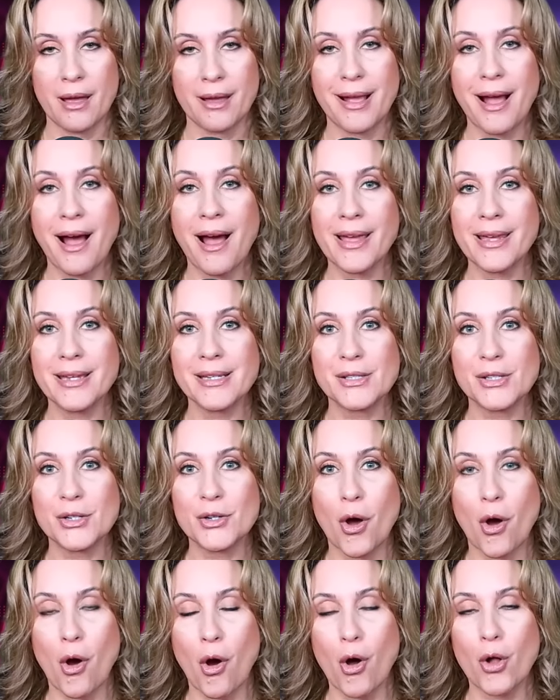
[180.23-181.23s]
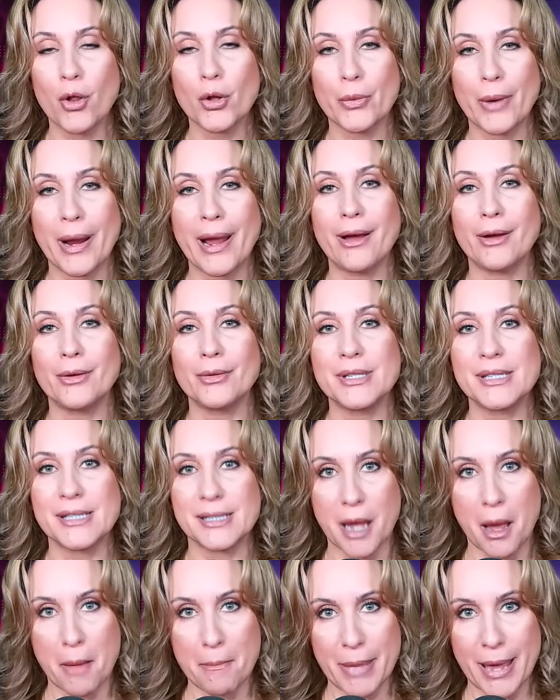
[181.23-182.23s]
guy is an all-around
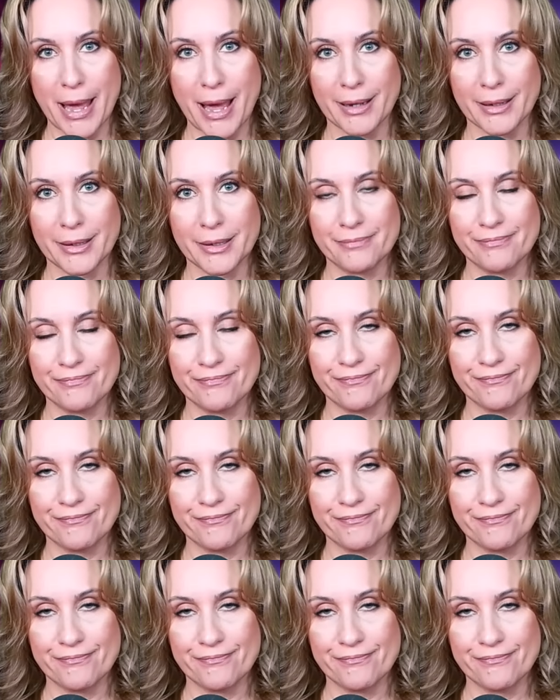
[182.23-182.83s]
scumbag,